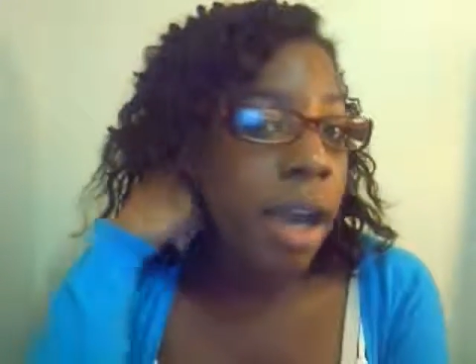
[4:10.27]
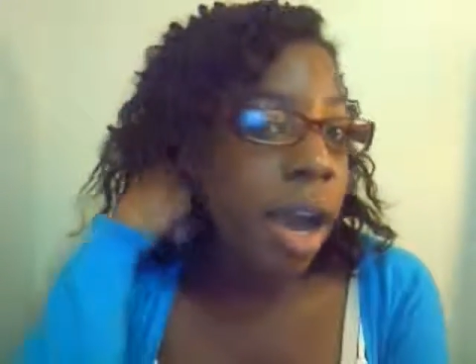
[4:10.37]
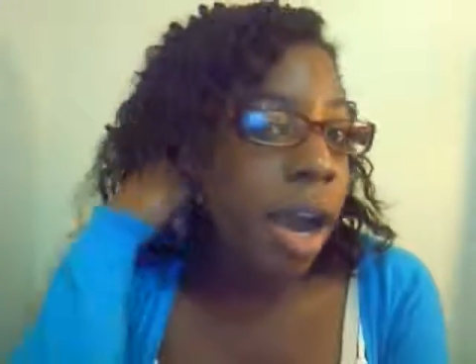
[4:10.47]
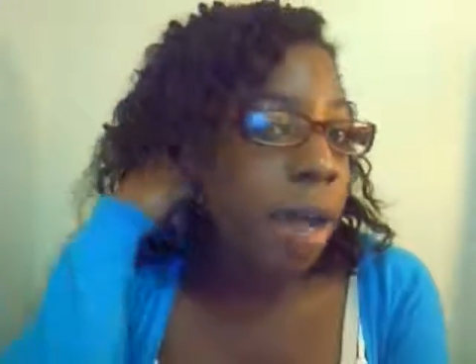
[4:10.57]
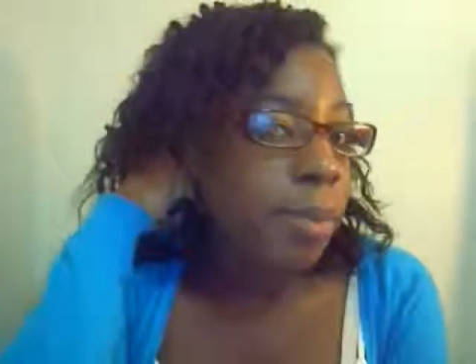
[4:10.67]

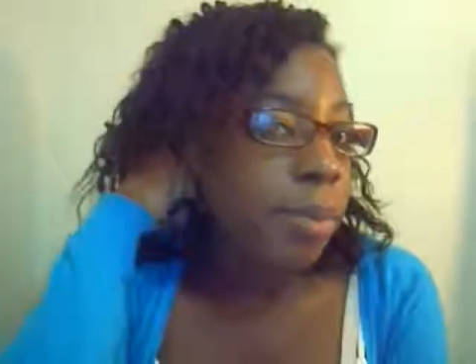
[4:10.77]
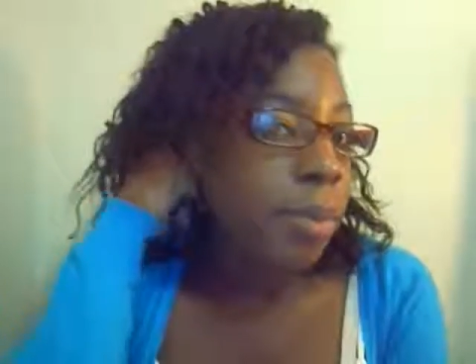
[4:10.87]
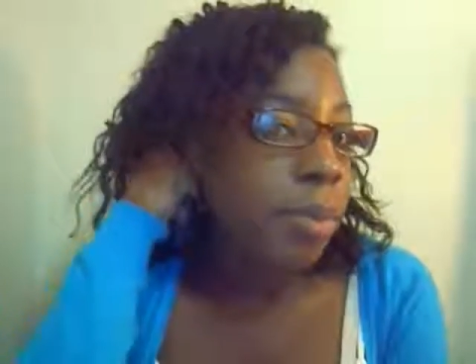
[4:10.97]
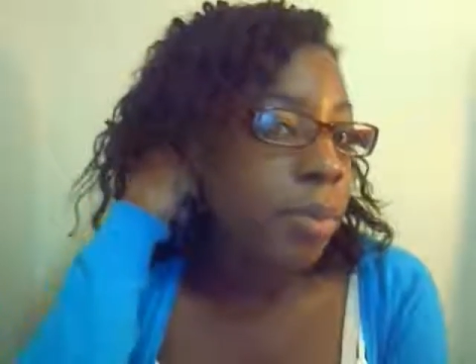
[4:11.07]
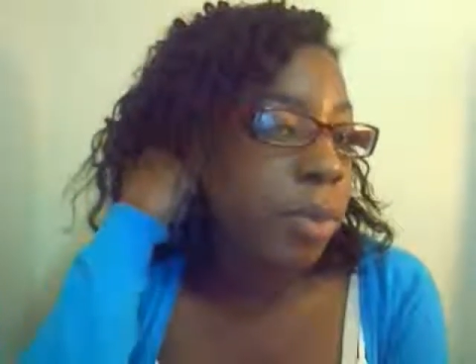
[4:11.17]
um,
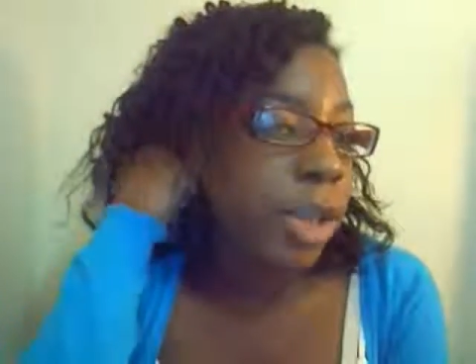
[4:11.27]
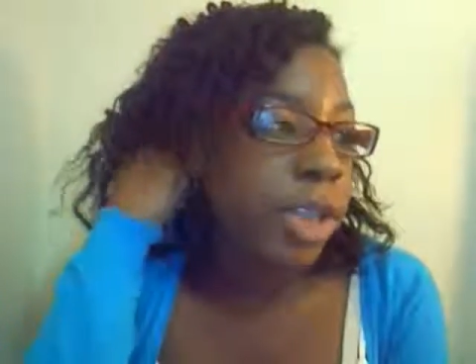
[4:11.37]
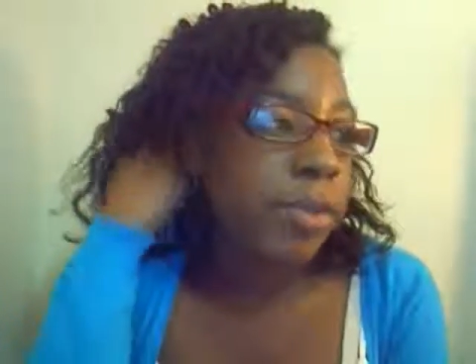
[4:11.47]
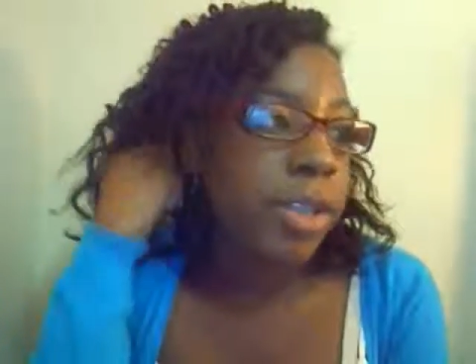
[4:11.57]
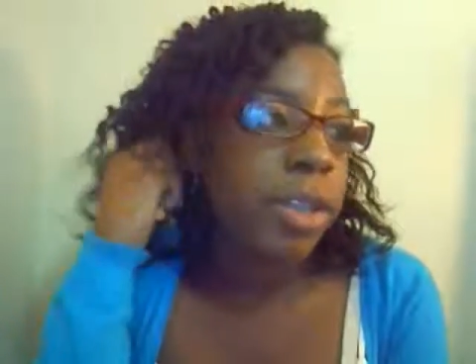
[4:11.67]
which
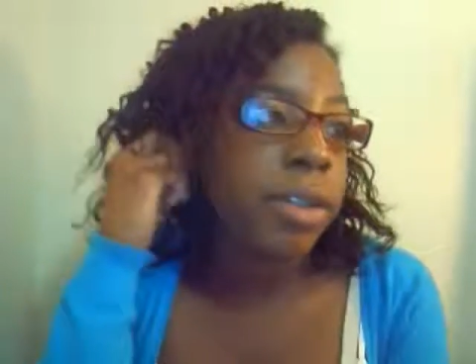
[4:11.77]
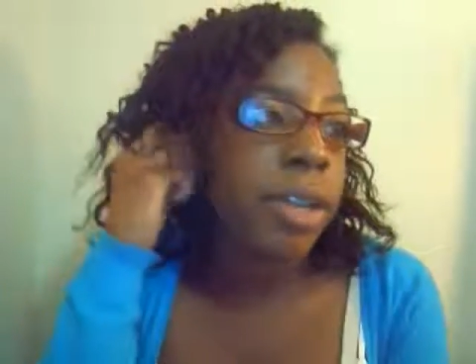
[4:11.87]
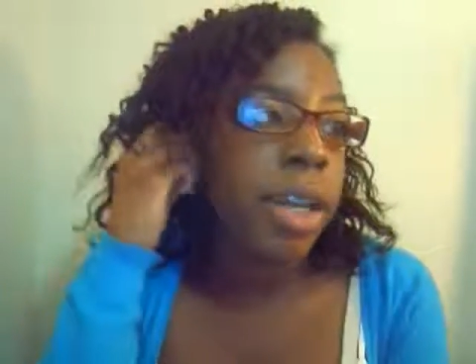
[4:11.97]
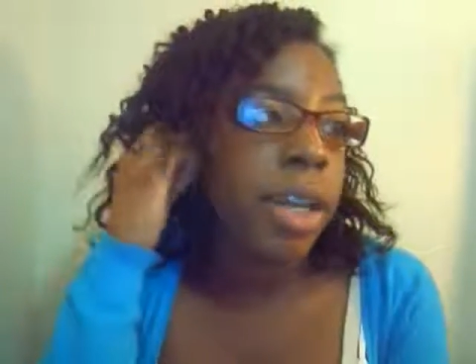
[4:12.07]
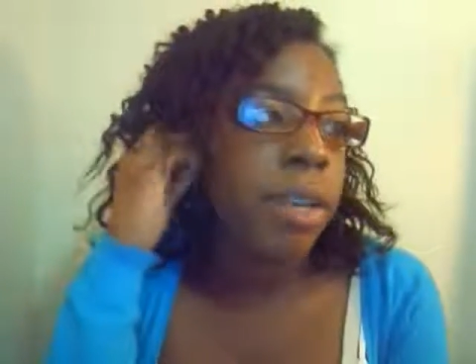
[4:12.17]

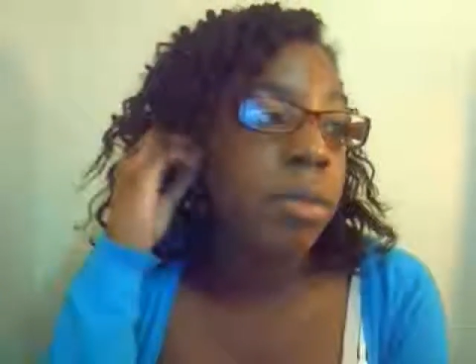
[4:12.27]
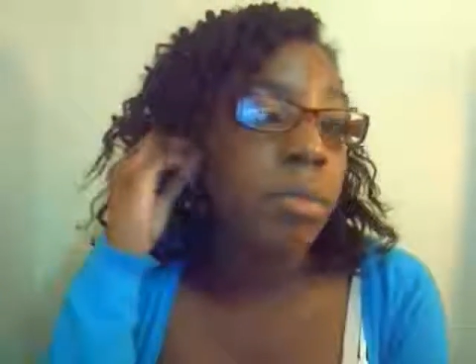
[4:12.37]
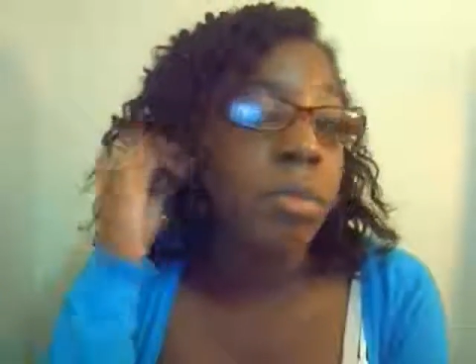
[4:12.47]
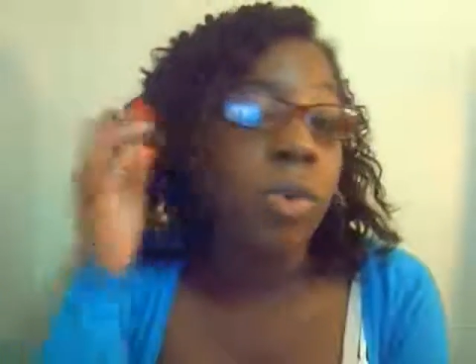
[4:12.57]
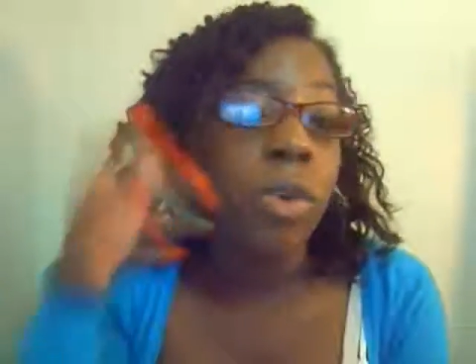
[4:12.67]
resulted in
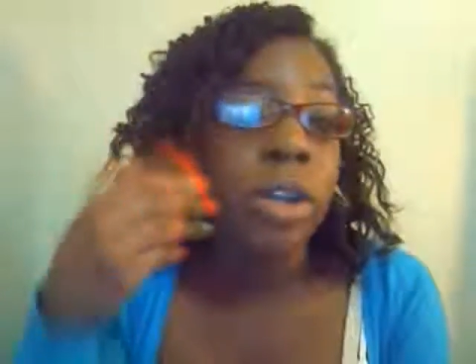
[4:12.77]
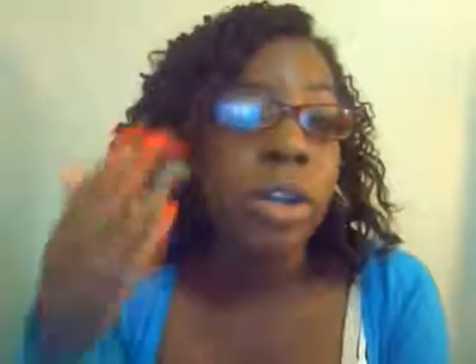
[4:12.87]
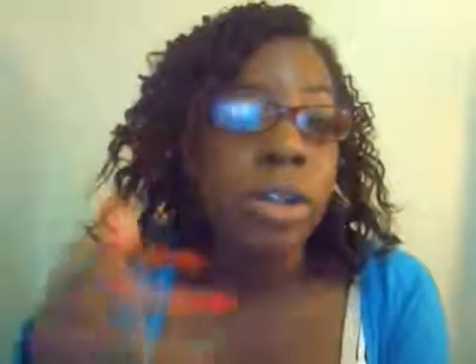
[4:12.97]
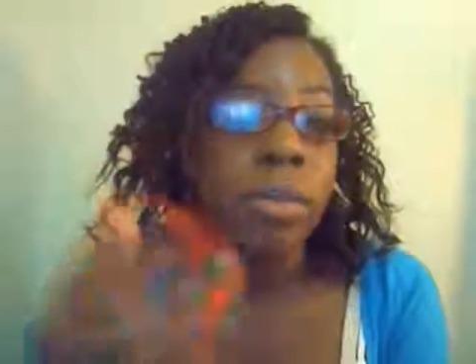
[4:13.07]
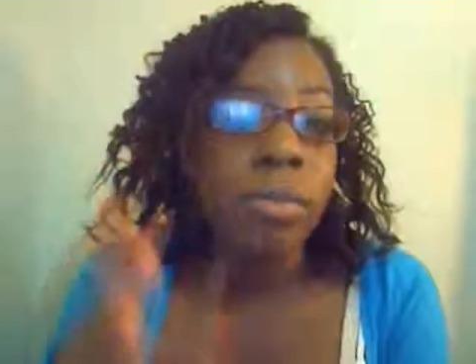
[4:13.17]

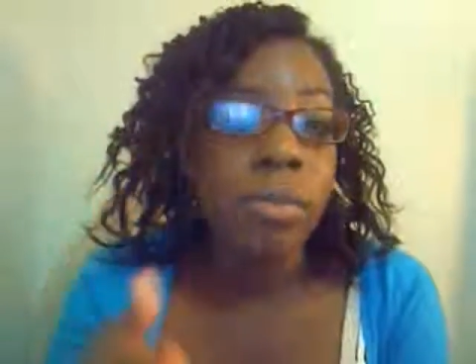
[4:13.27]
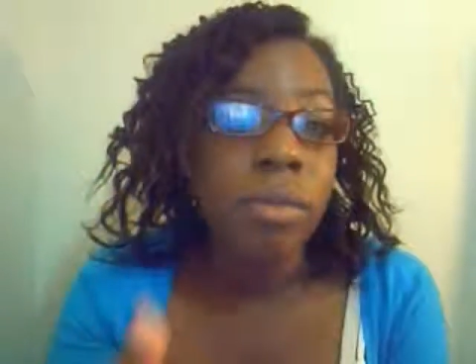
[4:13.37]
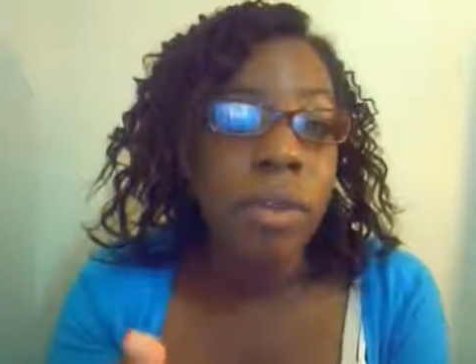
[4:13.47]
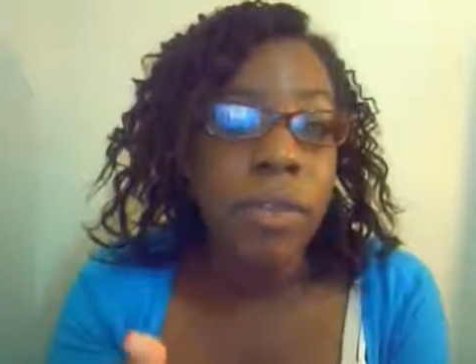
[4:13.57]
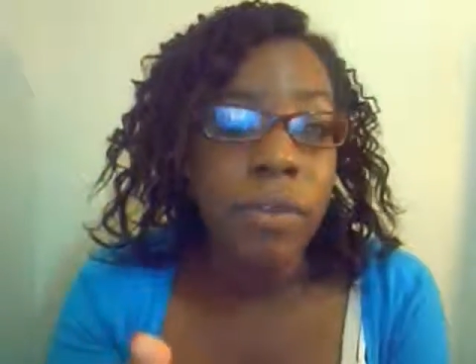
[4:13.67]
more
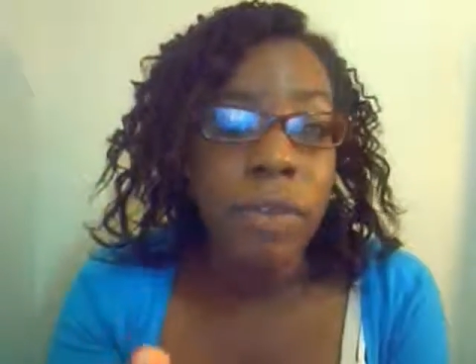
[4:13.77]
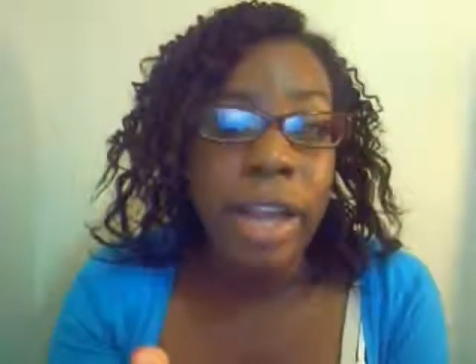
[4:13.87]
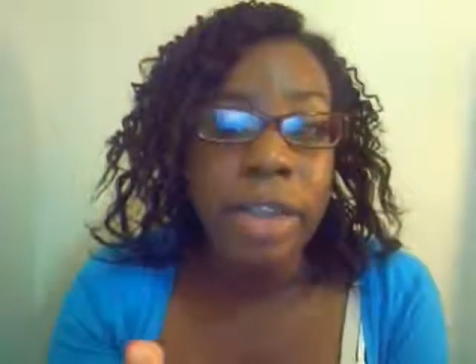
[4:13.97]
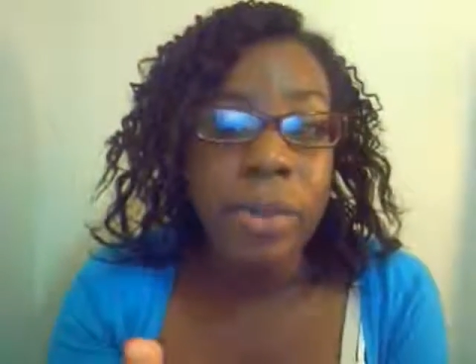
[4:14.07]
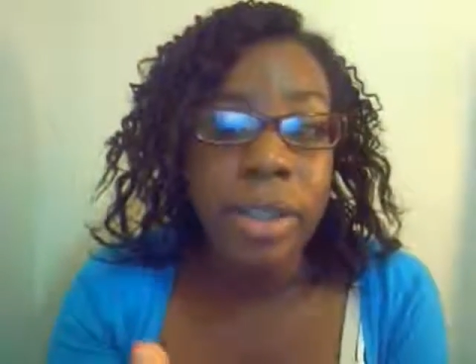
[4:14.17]
of the
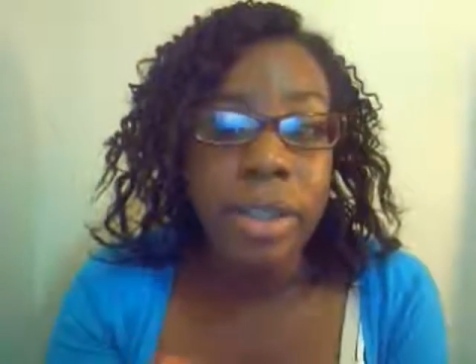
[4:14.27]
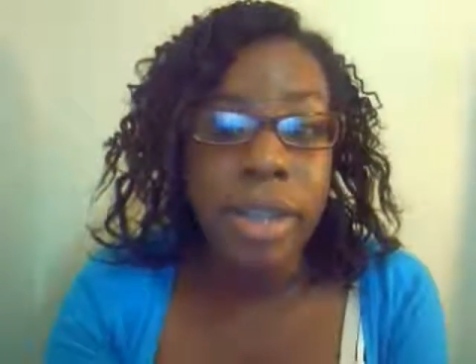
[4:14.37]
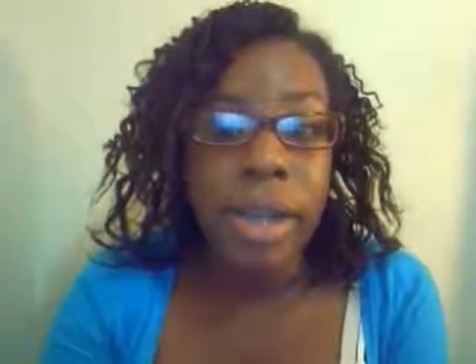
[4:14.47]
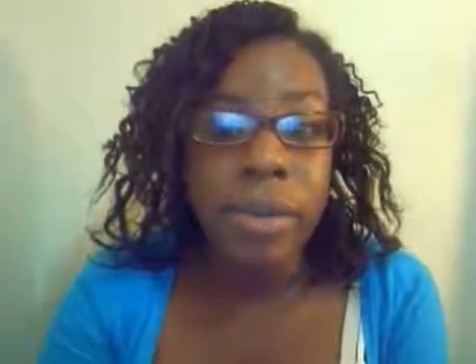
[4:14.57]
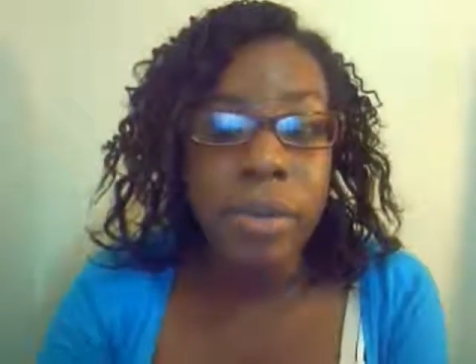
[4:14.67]
flat twists
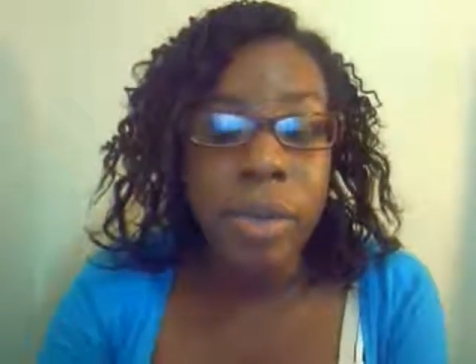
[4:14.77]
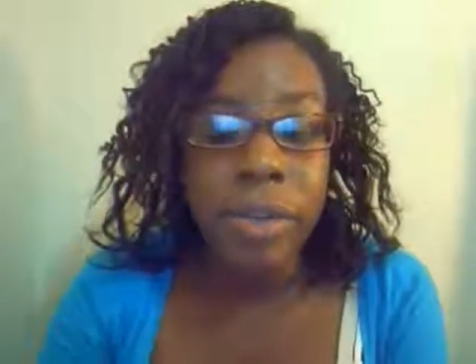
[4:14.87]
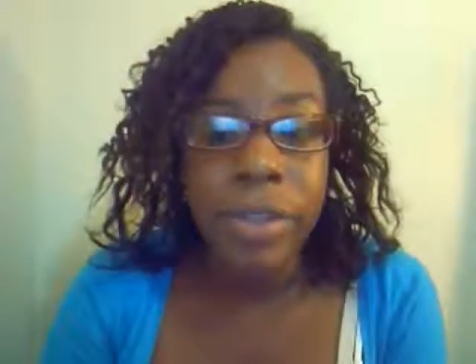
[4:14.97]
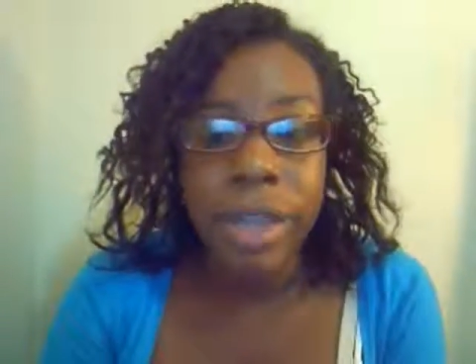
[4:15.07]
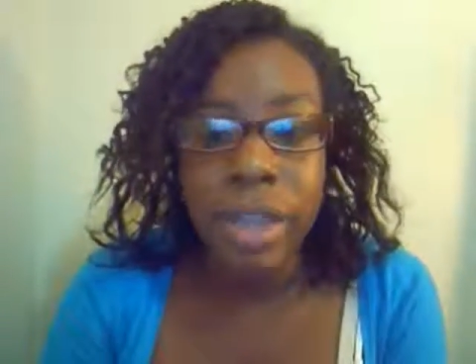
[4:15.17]
out or
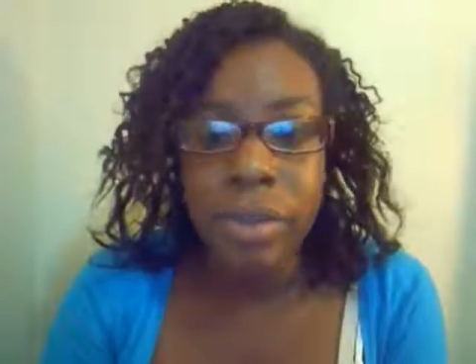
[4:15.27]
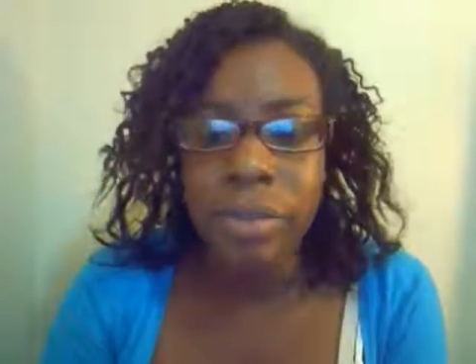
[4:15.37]
whatever case,